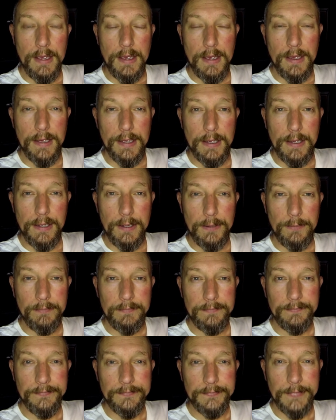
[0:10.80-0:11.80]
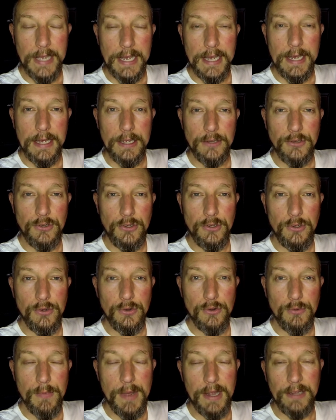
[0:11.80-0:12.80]
As
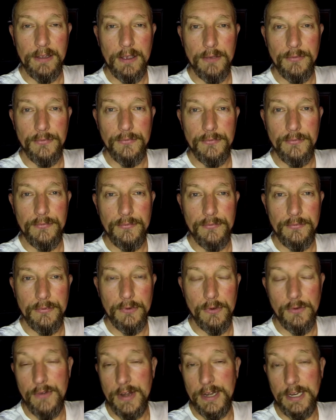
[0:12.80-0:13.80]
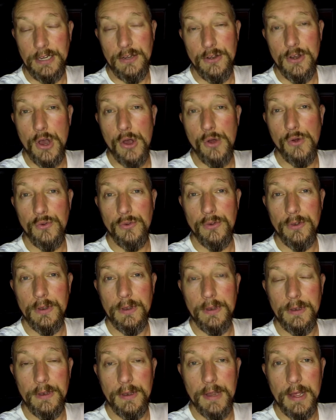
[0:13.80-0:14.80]
you might have already known,
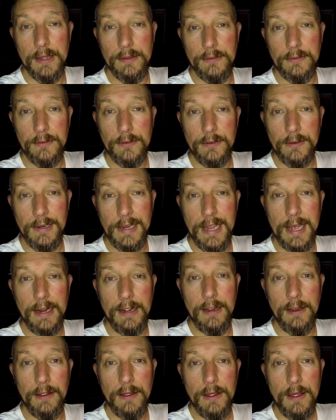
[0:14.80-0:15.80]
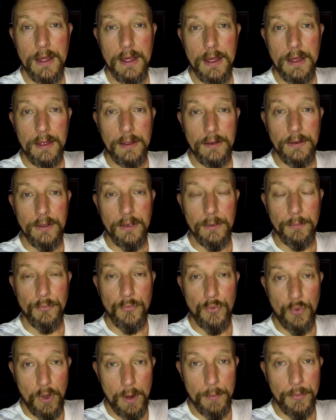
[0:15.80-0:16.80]
that getting the
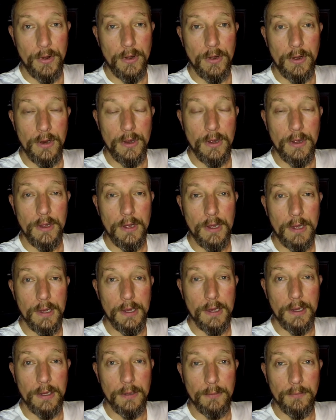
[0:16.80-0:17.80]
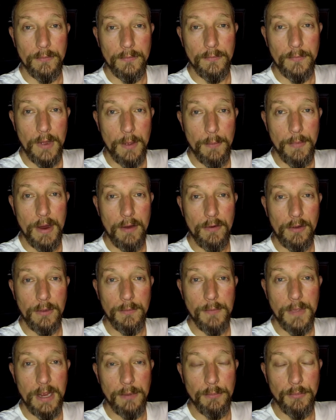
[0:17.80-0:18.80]
proper
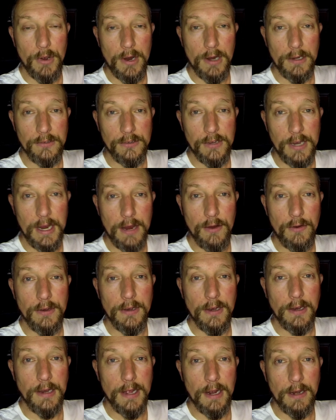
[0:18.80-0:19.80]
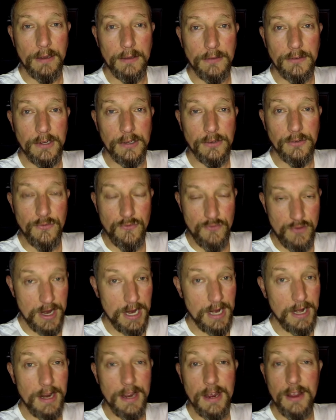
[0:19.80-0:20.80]
American-made parts here in the Netherlands is
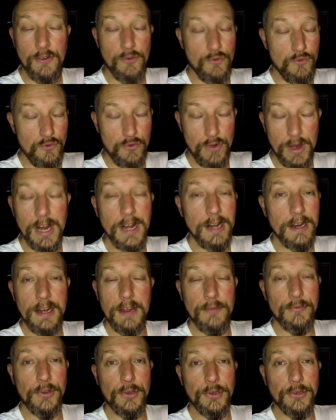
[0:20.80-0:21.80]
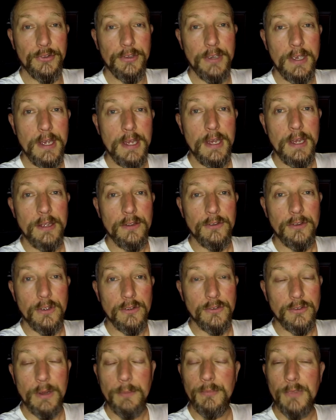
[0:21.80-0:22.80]
really difficult. So
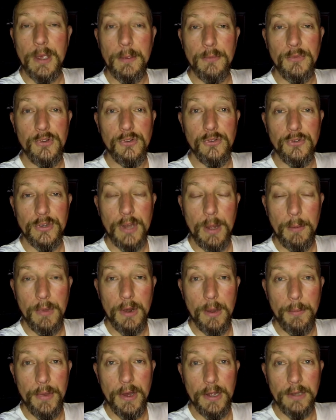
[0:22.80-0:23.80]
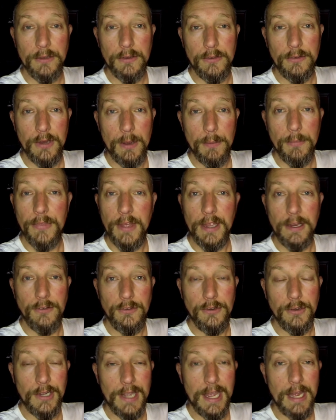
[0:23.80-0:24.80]
sometimes you stumble upon some
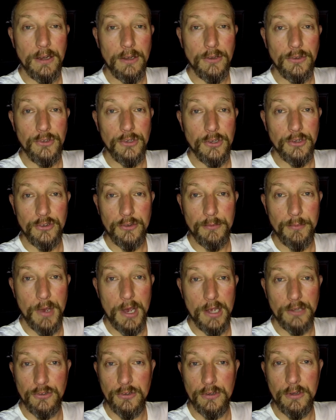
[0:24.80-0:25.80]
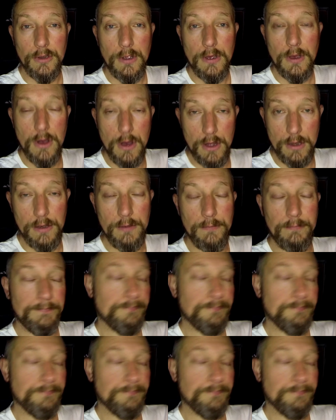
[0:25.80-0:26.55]
things you cannot just pass on.